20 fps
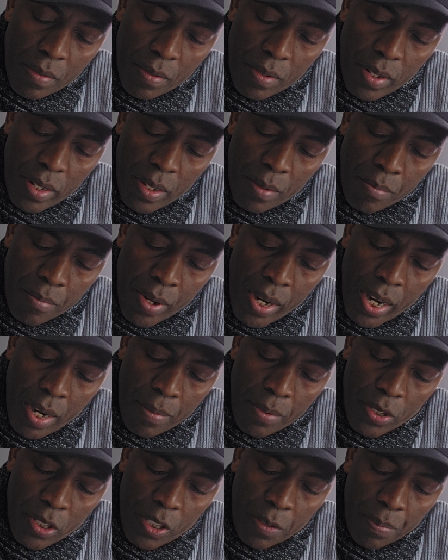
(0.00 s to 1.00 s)
The
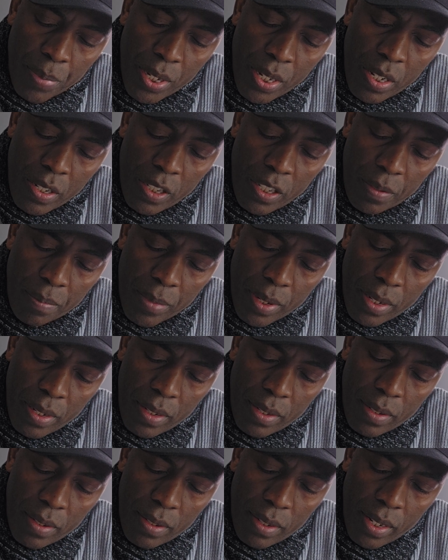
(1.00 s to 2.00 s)
Bible speaks,
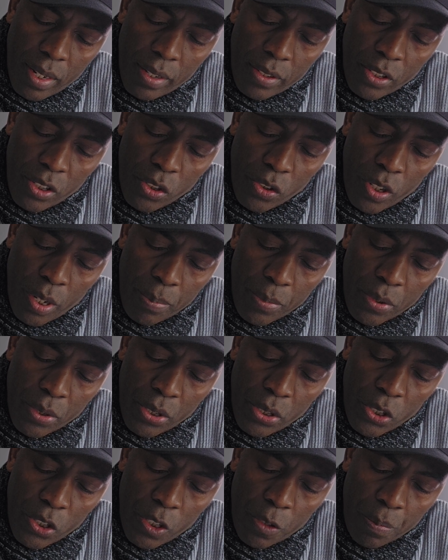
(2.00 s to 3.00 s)
man. Let the
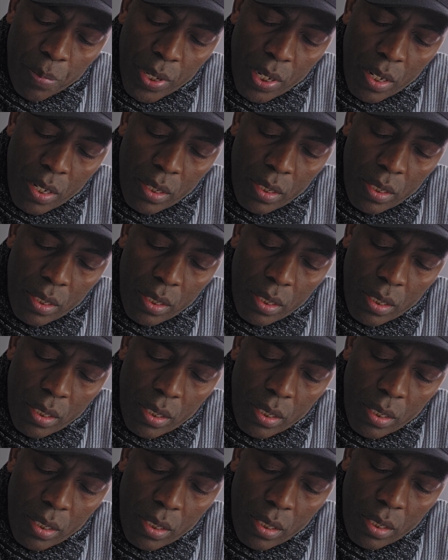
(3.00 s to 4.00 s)
scripture
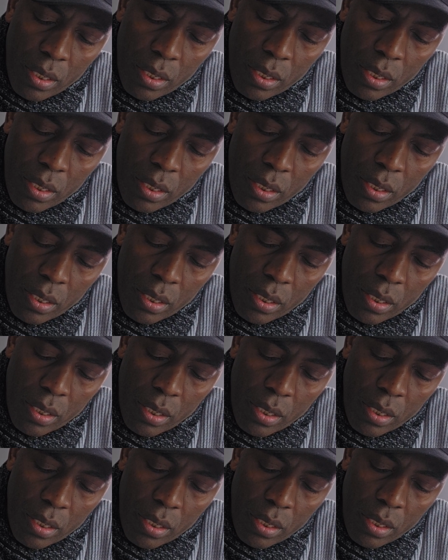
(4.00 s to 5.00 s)

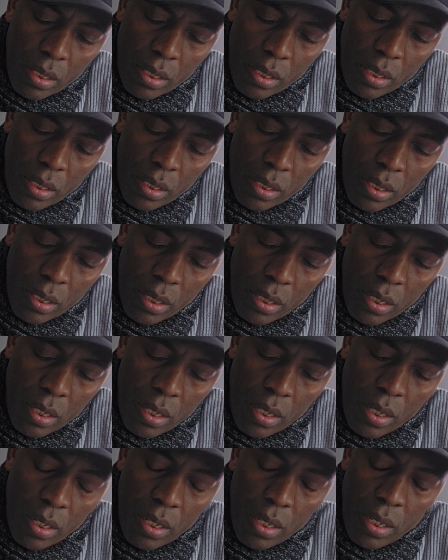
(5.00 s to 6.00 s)
speaks.
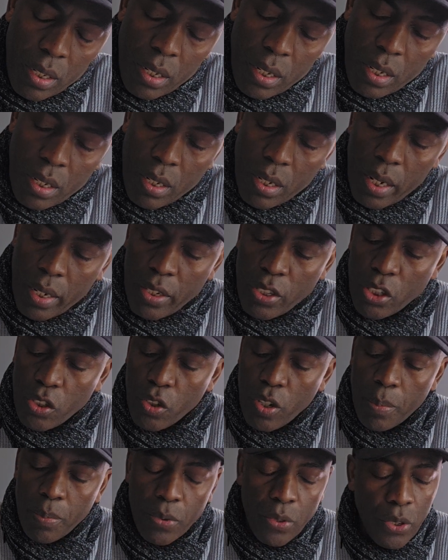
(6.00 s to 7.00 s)
Let the
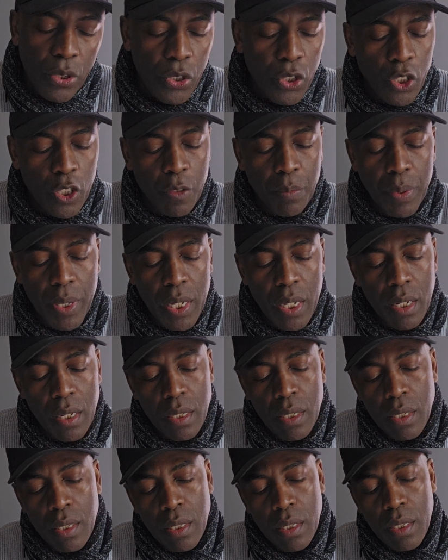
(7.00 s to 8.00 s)
scripture
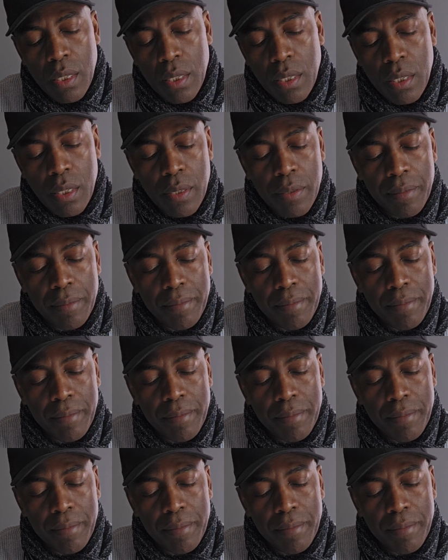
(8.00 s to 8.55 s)
speaks.